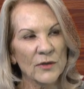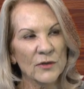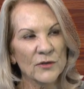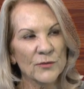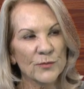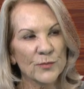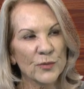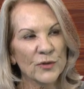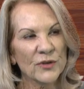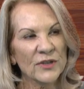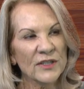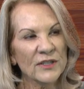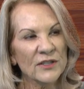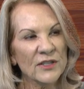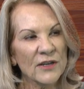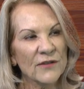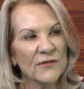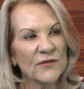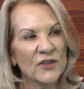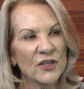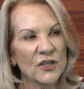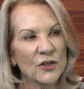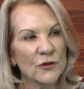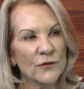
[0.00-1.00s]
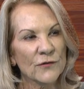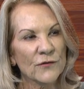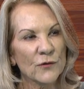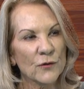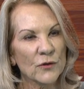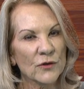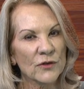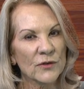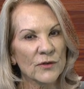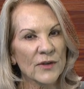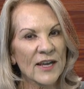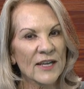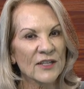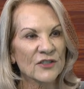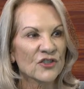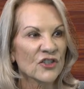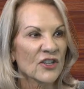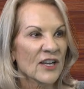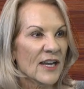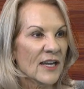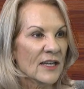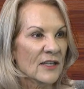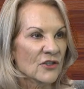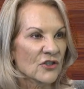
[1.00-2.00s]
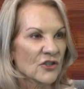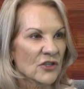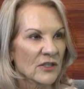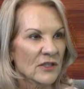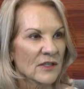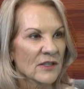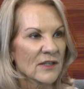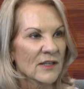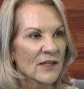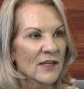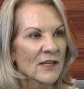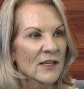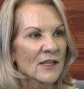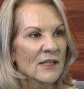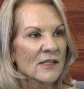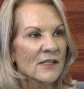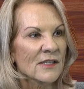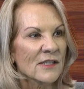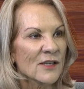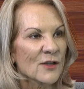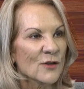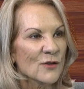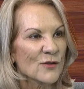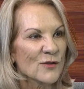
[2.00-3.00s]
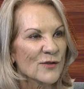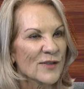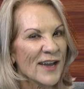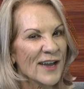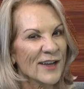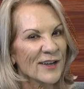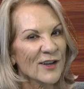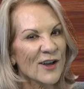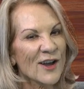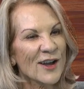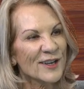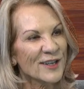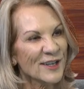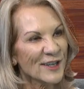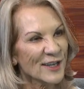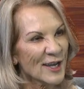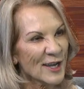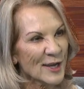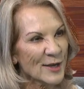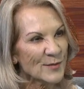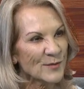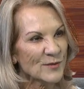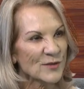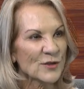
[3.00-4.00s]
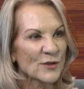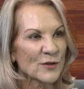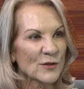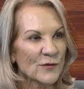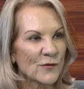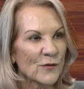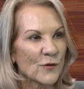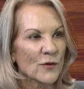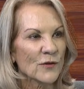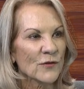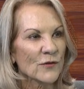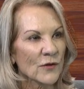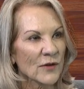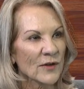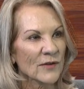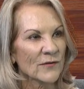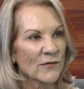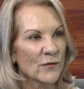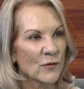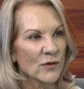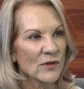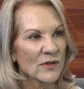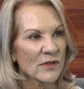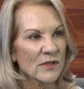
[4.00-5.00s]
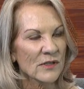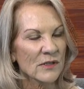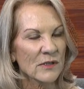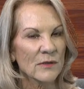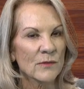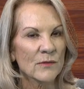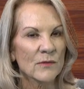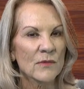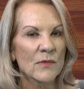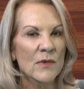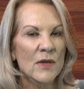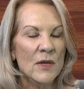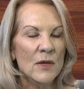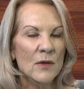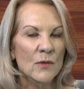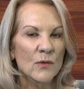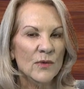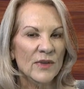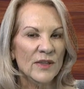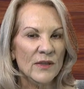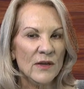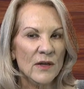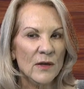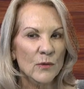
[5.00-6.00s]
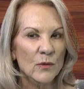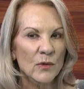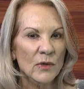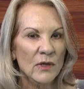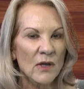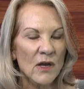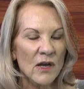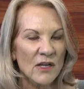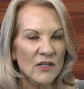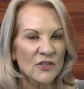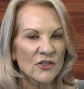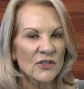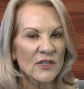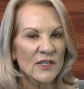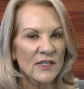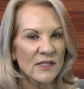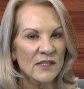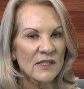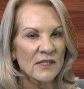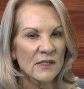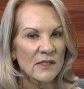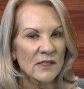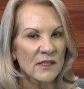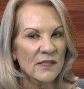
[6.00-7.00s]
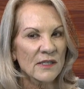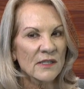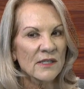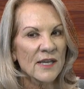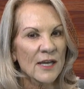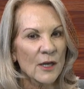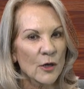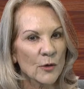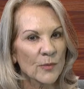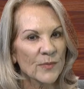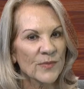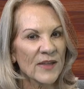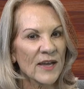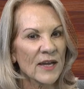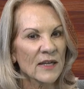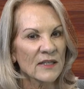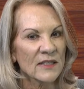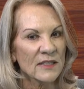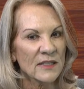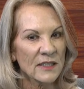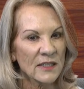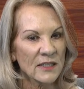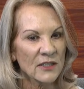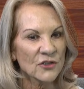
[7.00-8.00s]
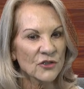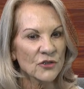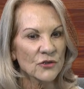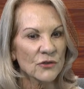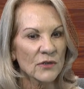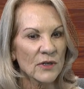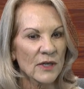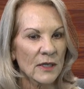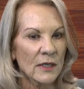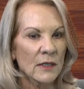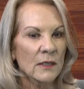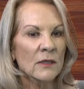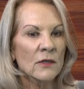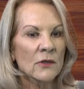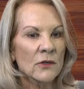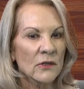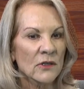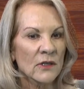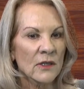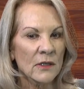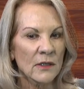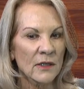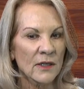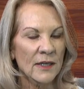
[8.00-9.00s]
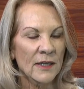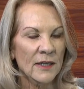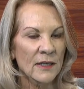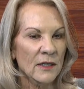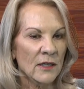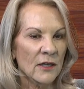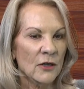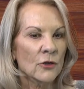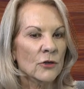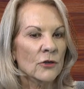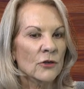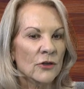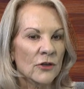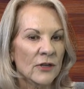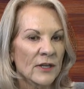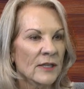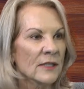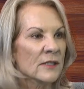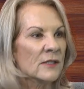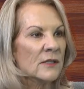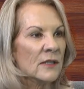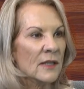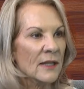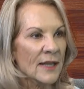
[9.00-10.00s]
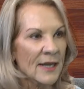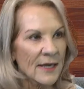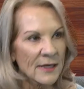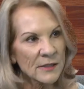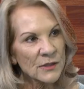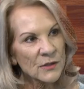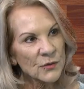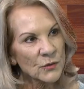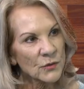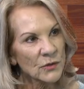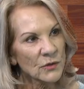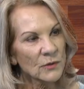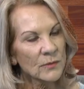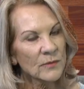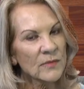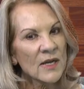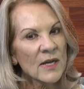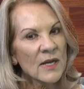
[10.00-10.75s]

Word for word: pretty tough year for education. Uh. So that kind of came to the forefront for us, and we thought, well, gosh, let's let's help that teacher in her in her or his classroom